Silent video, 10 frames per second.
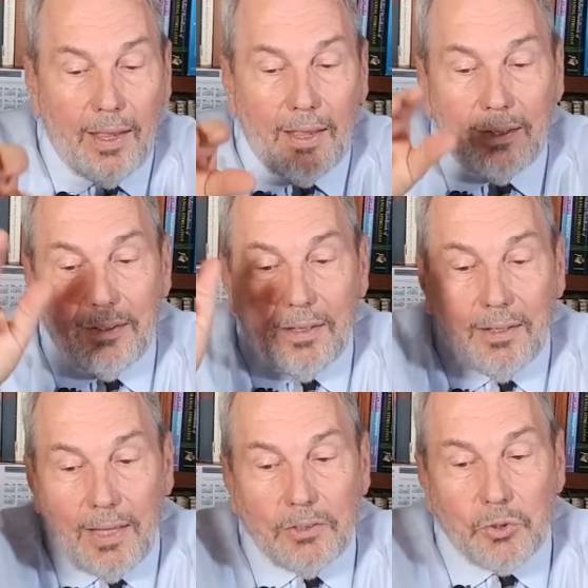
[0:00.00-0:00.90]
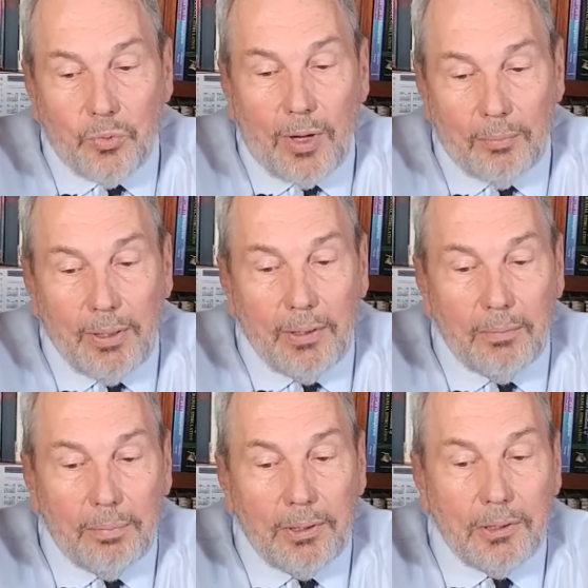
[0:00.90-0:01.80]
And that struck
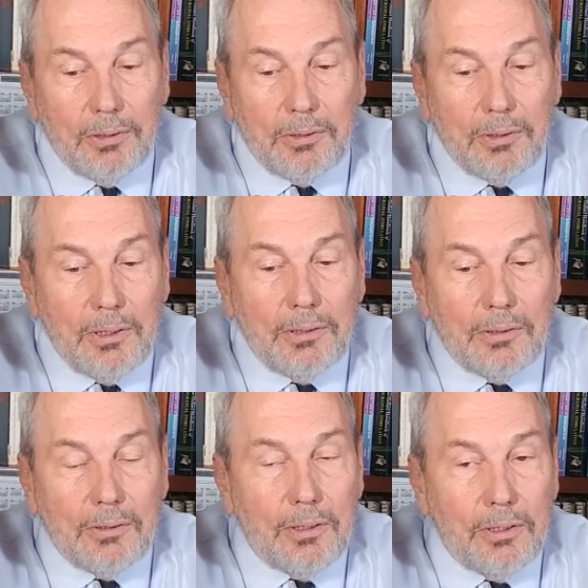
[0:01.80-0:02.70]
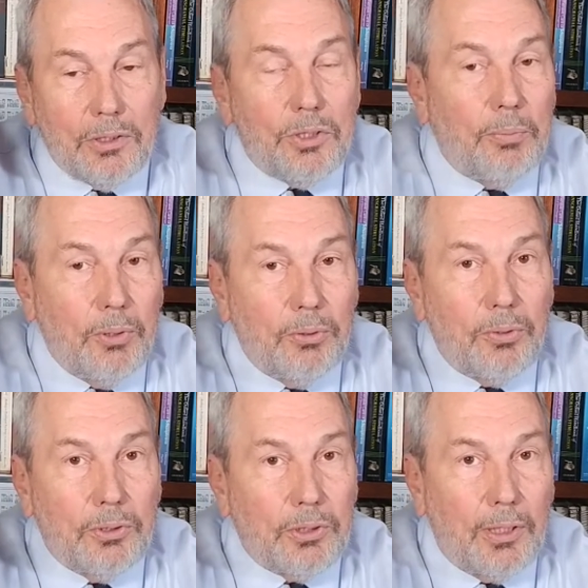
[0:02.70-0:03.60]
me, because it's
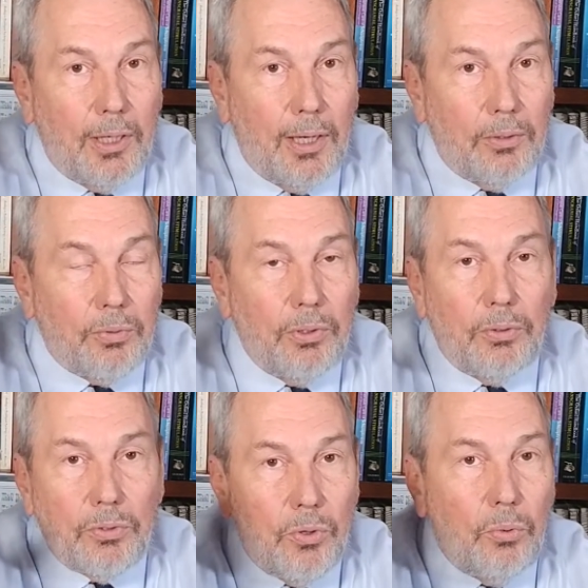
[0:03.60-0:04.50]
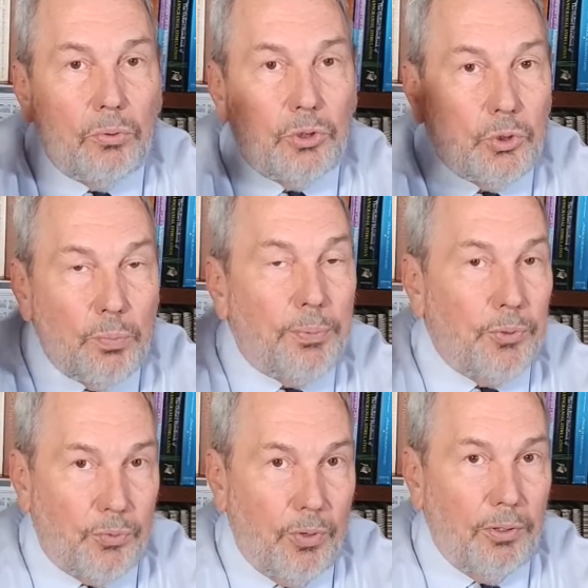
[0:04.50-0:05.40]
similar in psychiatry. There's no
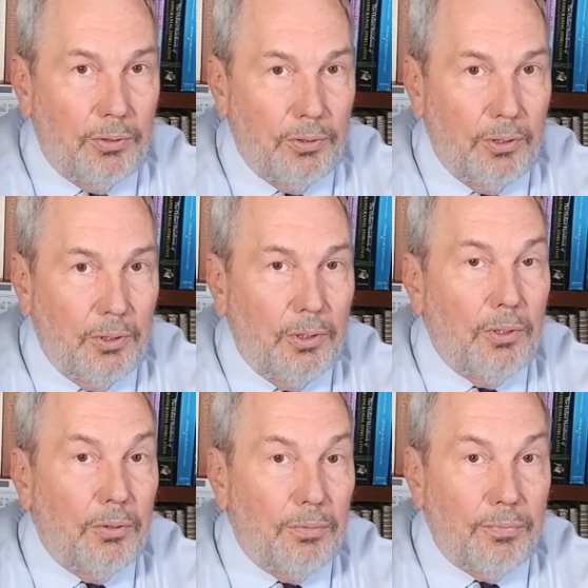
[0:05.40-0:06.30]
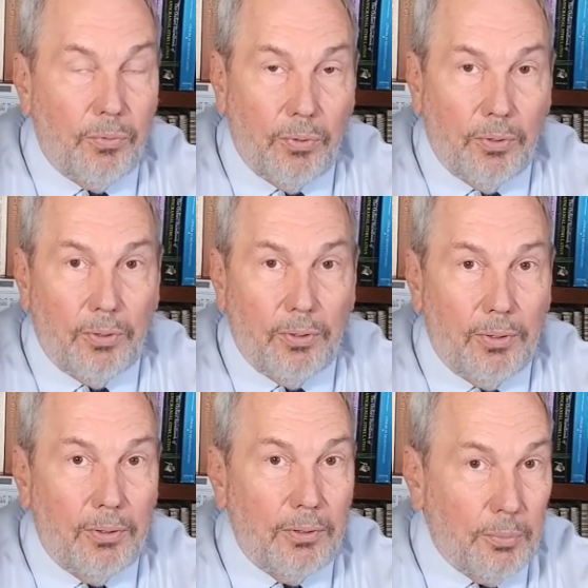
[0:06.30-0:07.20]
super drug for
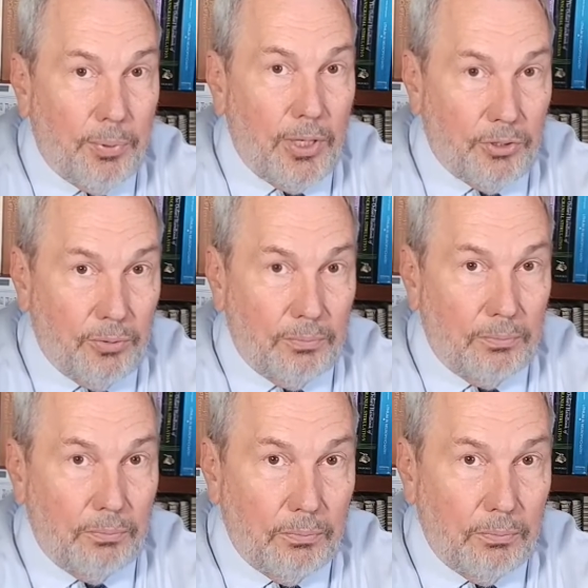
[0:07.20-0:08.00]
depression.